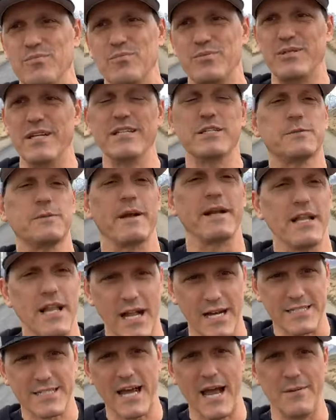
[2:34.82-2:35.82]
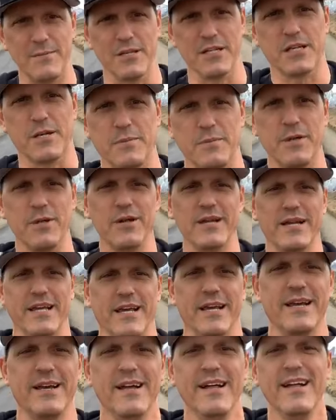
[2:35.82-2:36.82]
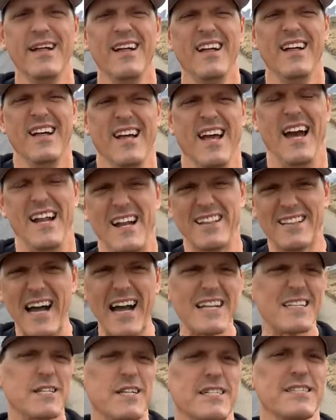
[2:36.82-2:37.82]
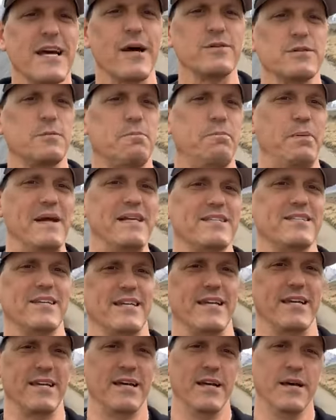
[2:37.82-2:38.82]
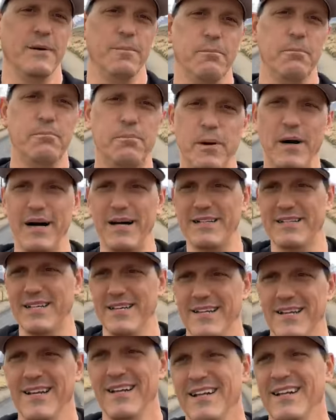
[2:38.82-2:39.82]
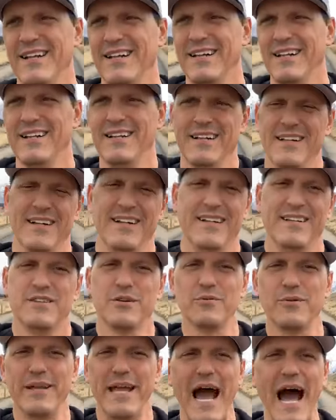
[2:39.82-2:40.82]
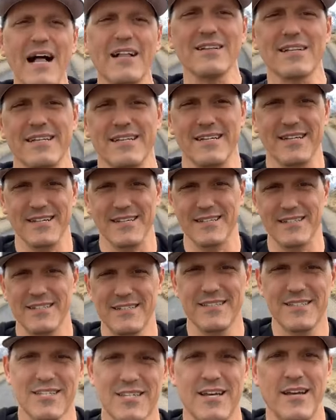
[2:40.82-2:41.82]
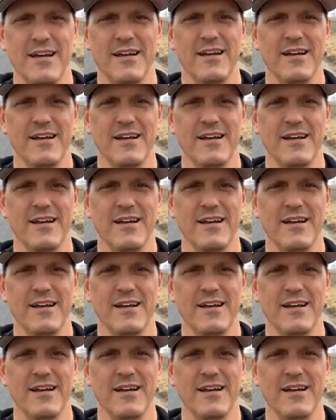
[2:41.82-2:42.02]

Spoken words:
didn't spend a lot of time in the community, and I thought it's because I was busy. But the reality is,